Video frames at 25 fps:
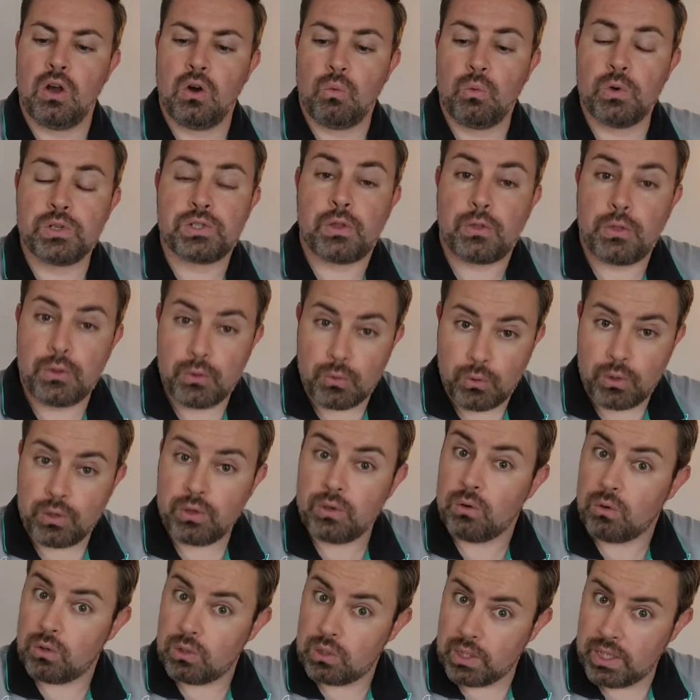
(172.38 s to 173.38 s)
was thrown
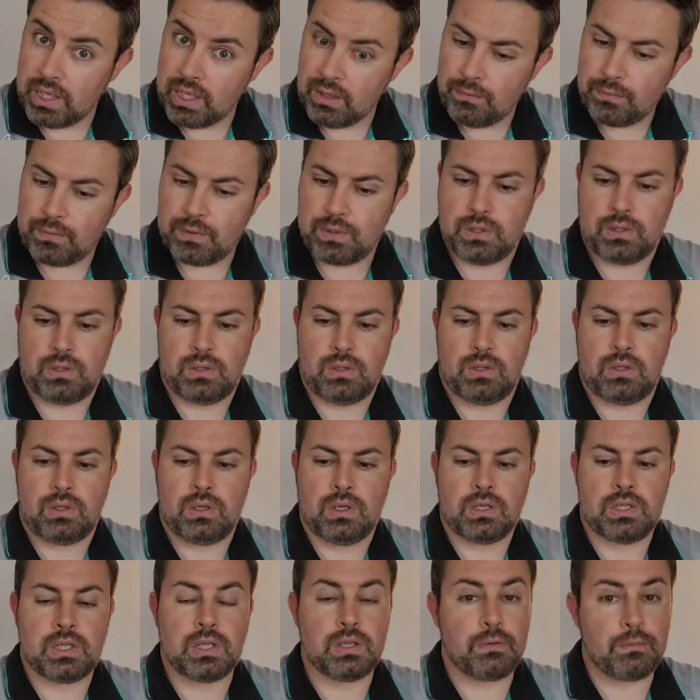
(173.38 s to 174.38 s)
or left
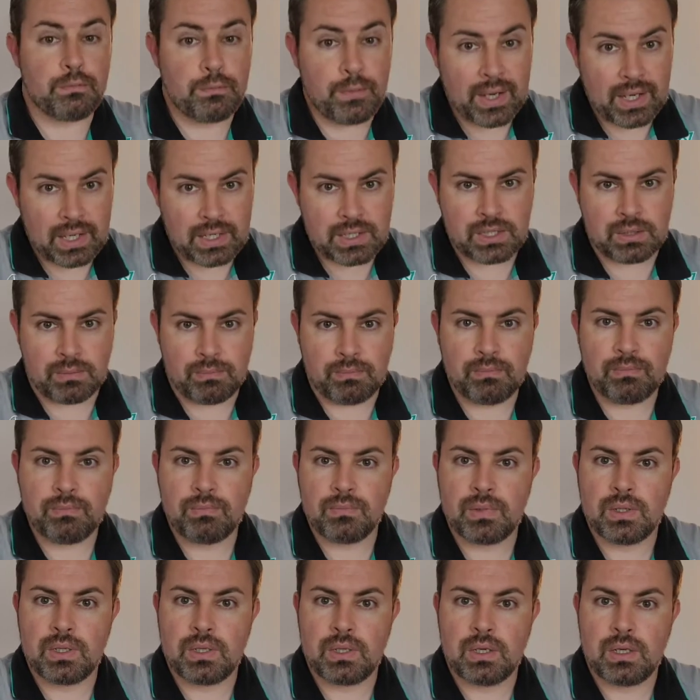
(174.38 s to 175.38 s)
to the victim
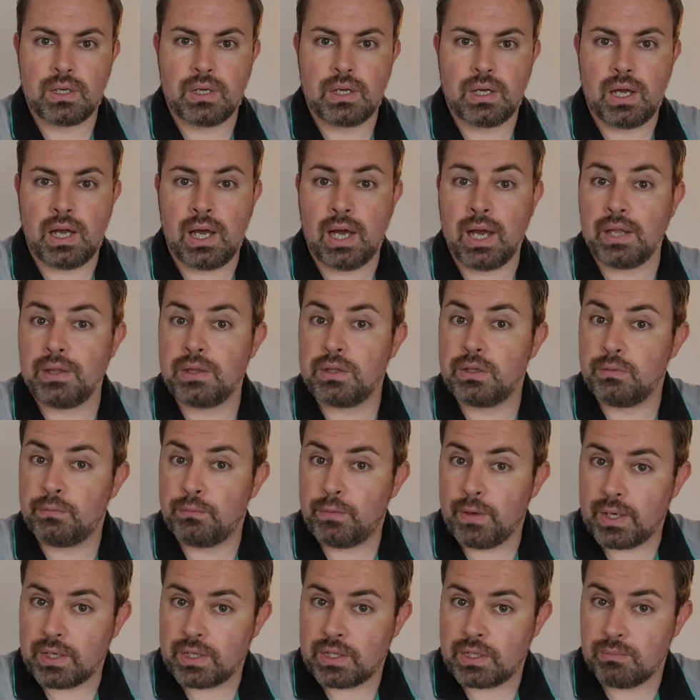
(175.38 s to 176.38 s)
and the
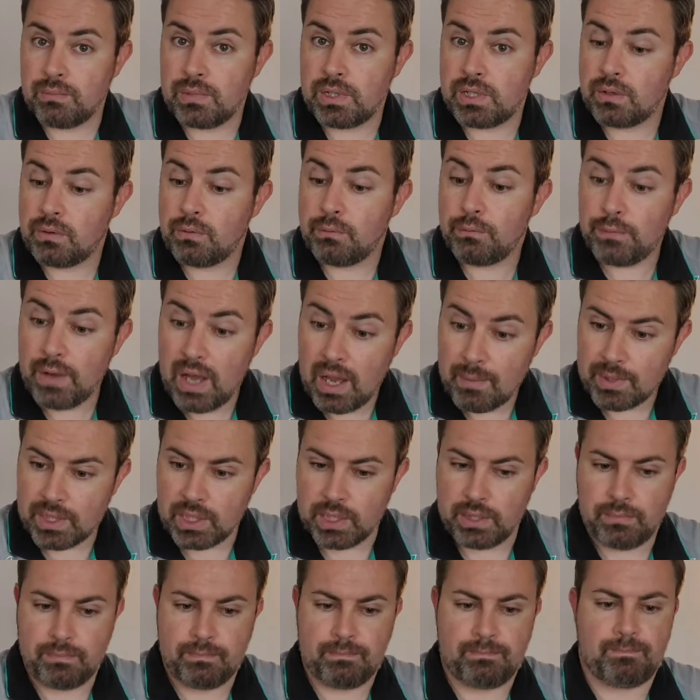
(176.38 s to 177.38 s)
victim's
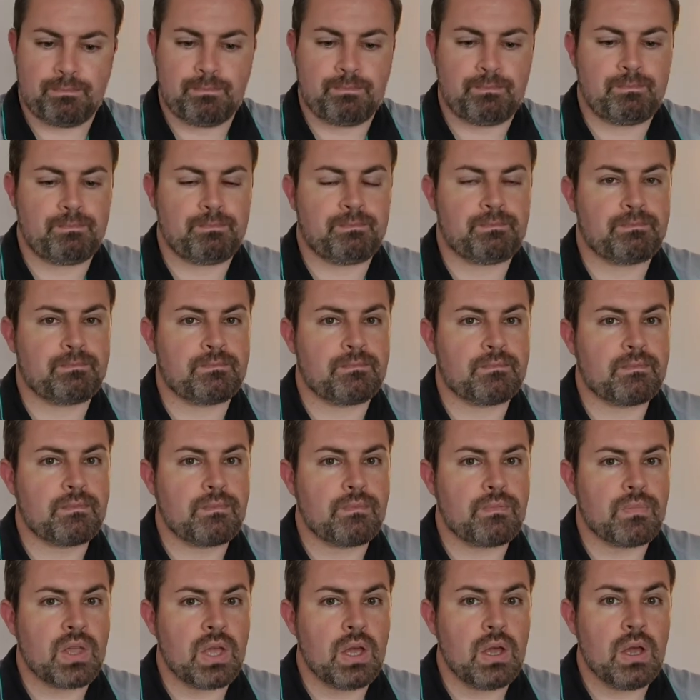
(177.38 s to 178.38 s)
family.
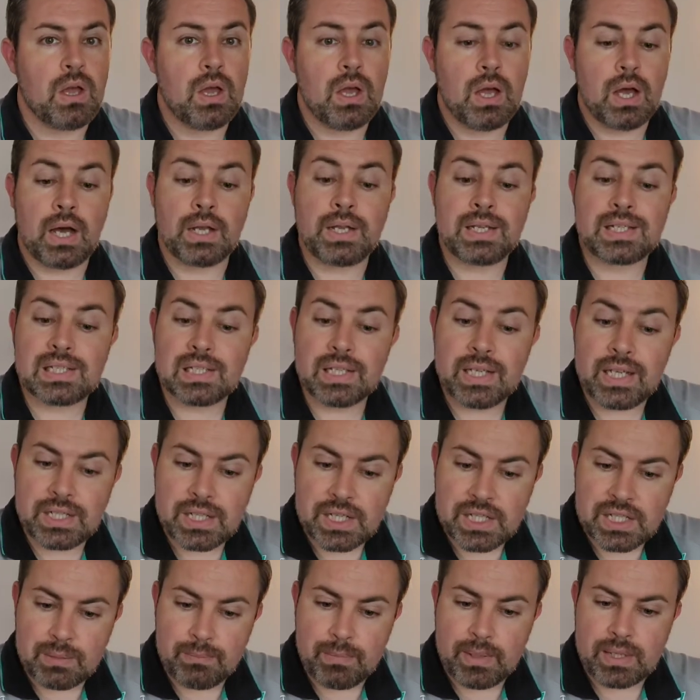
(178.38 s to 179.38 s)
And as late
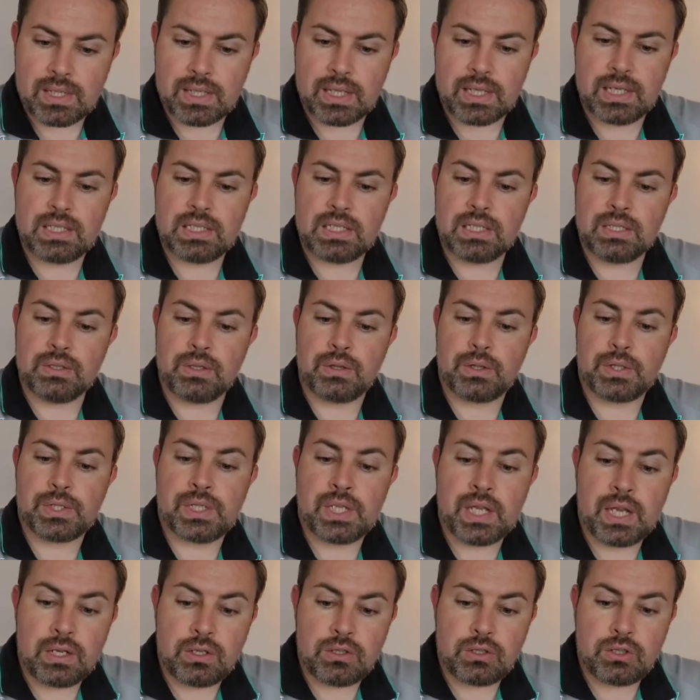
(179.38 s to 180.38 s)
as the mid-19th
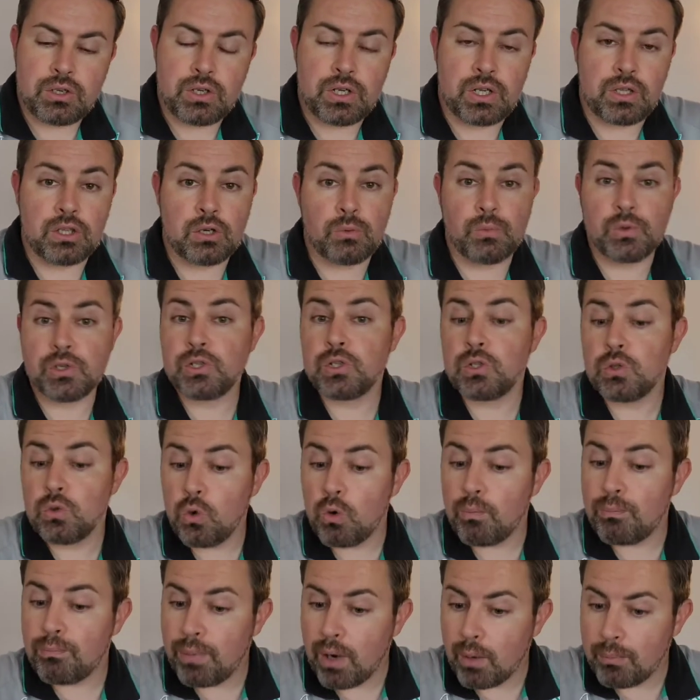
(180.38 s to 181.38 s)
century, there was
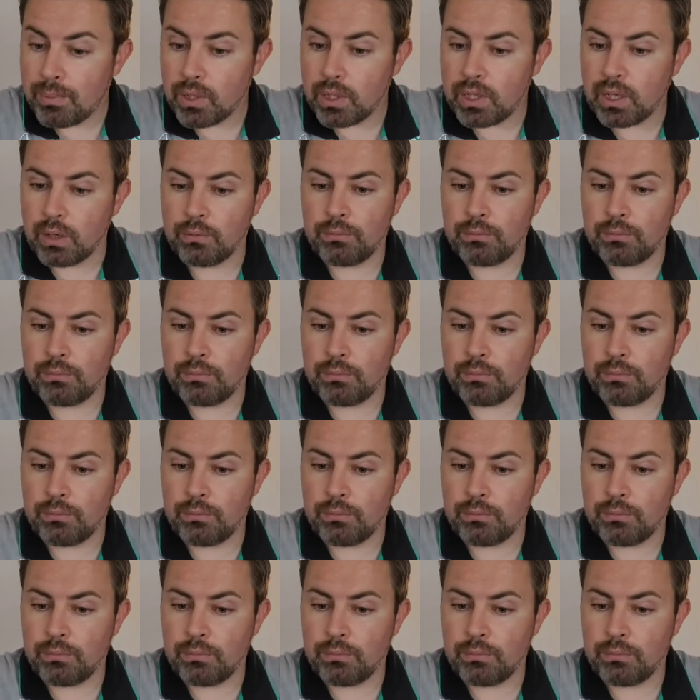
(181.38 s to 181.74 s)
no public